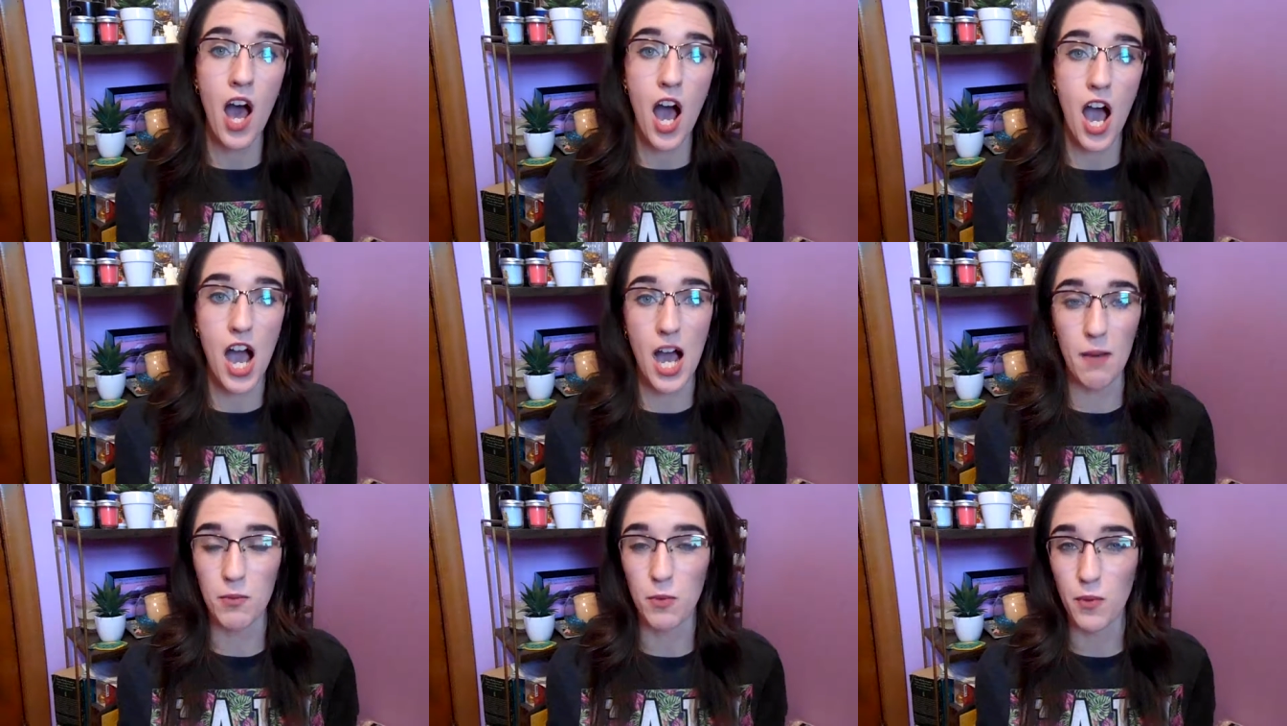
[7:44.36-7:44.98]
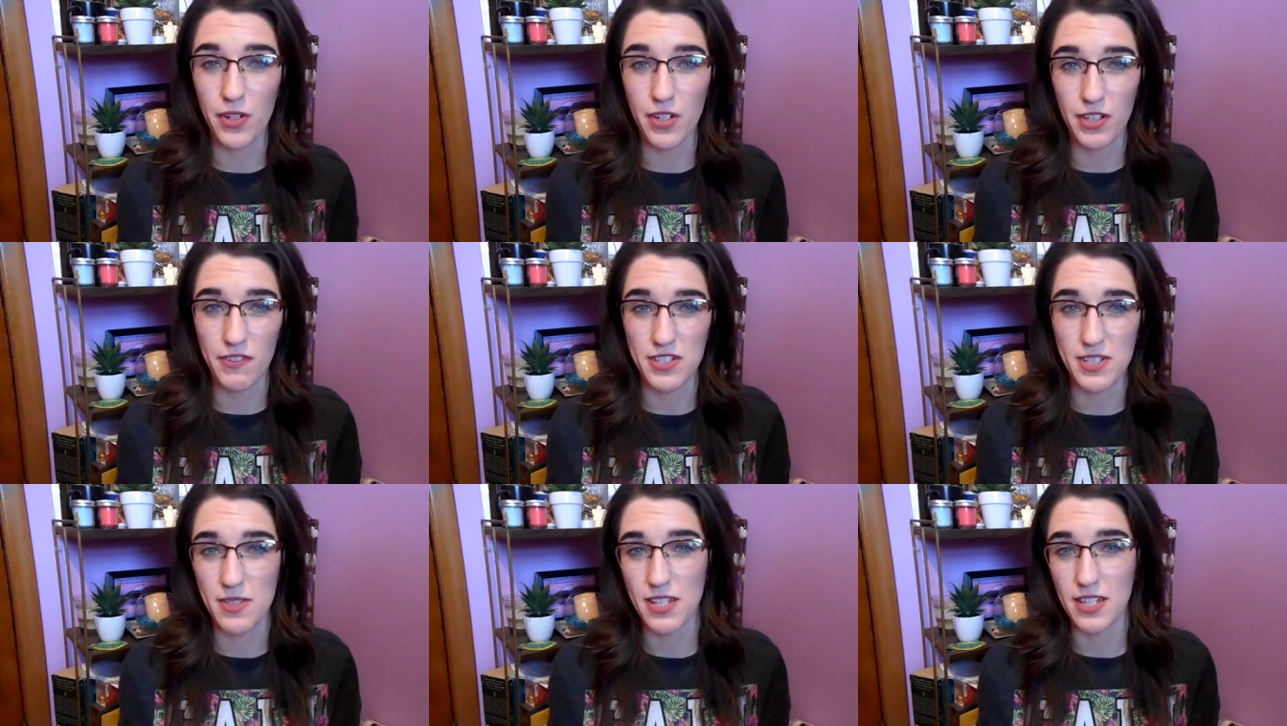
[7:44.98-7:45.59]
um, you want to look for
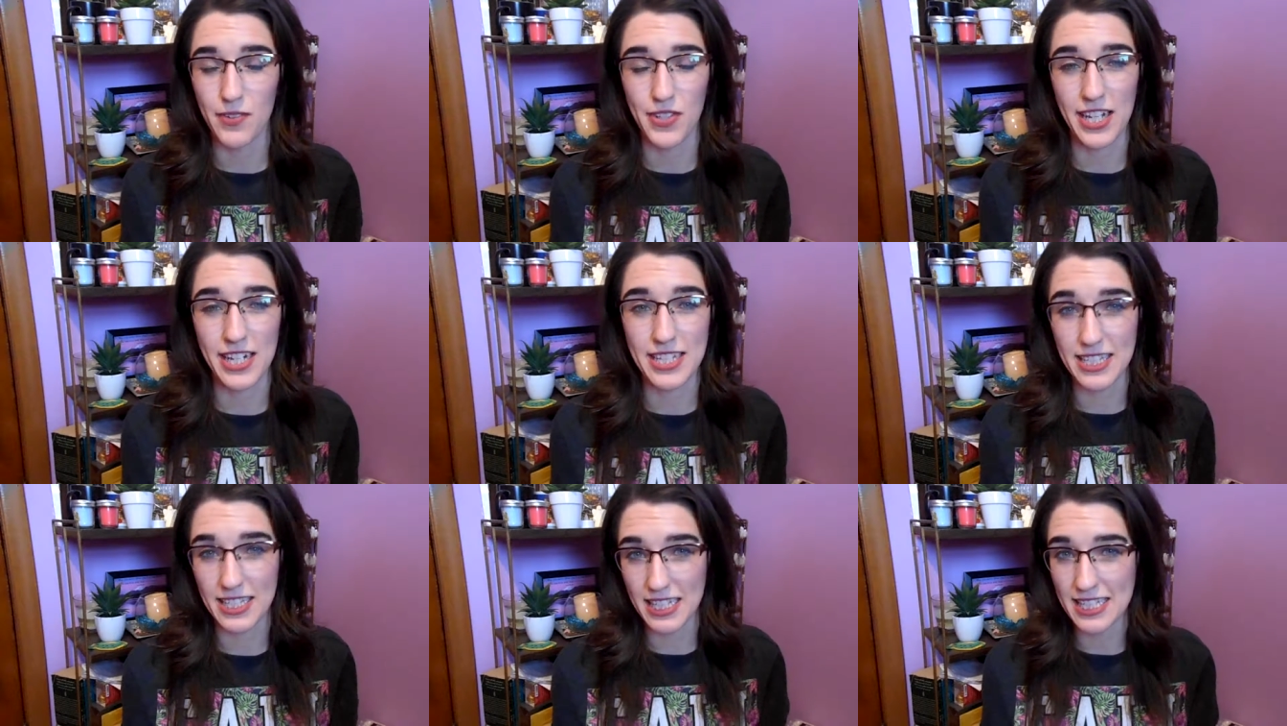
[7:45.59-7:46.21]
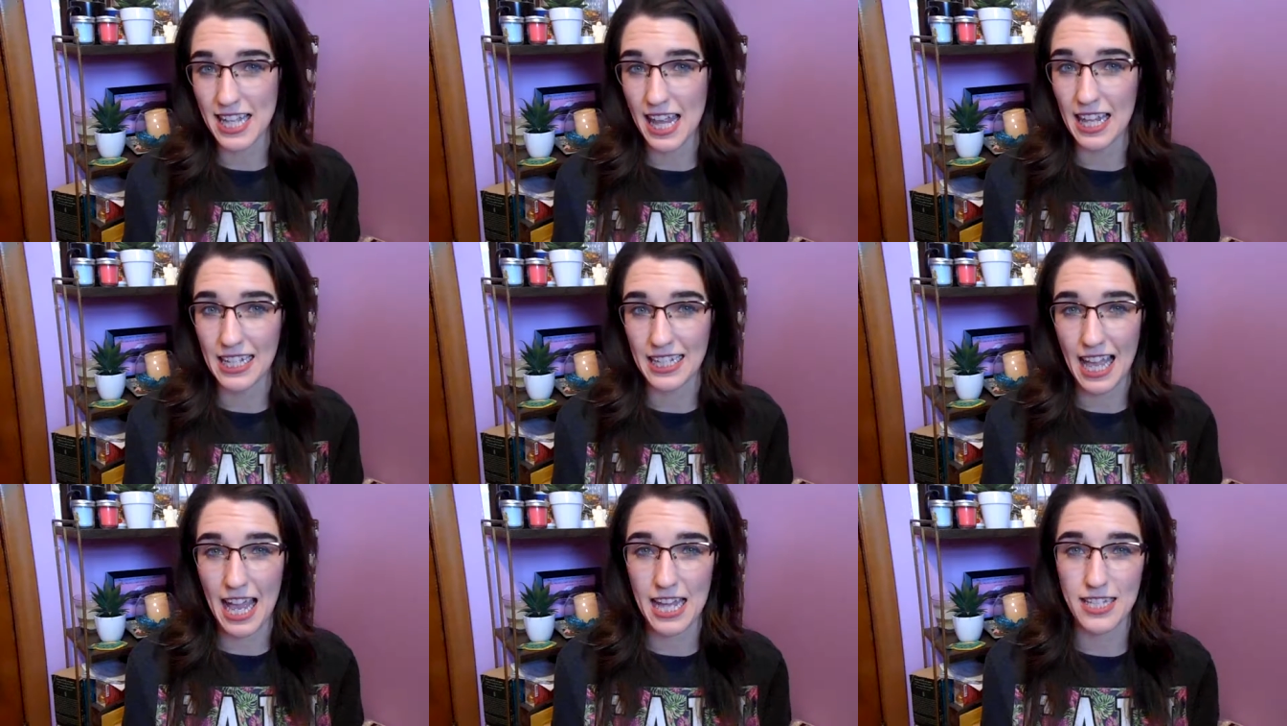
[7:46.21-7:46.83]
something with like salicylic
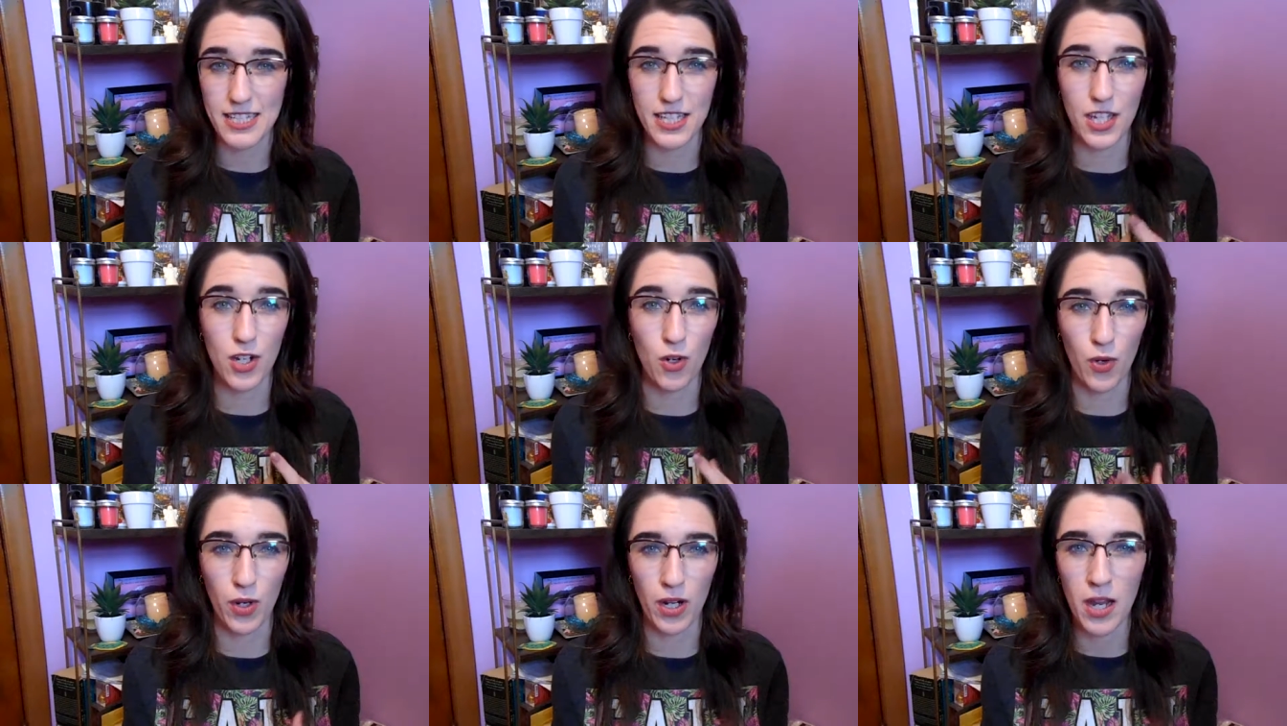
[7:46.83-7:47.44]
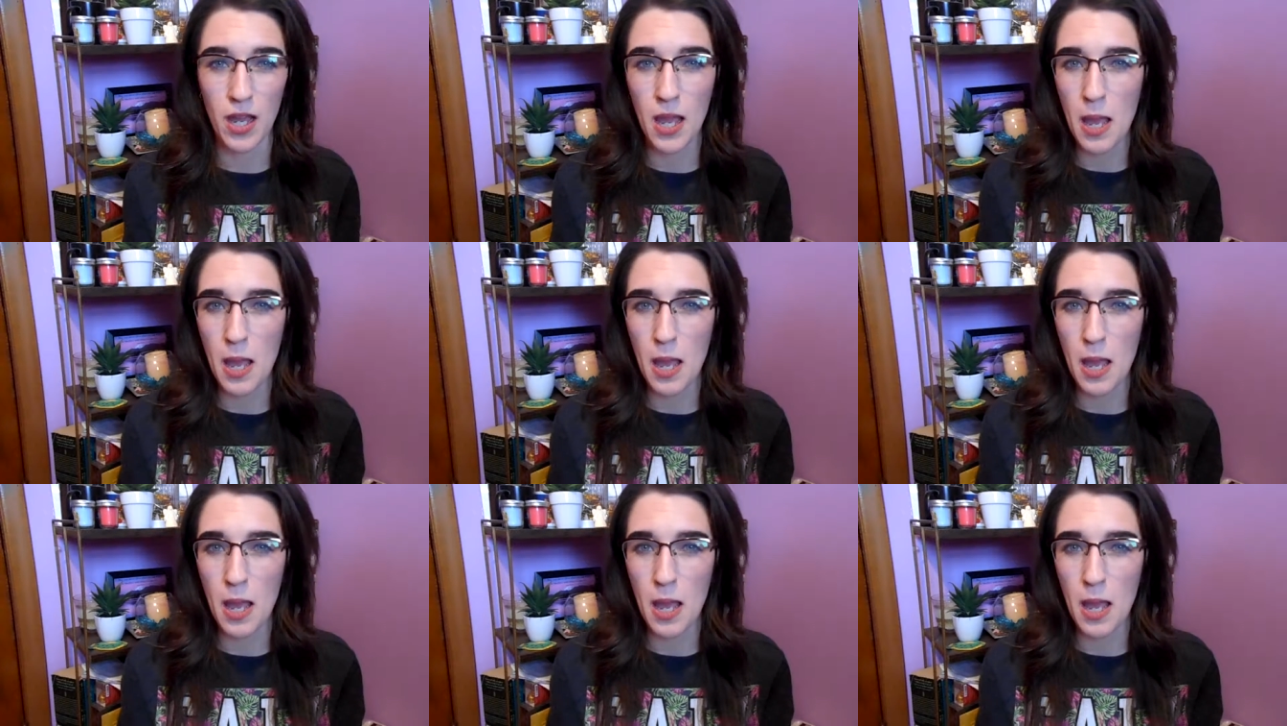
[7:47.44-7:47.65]
acid or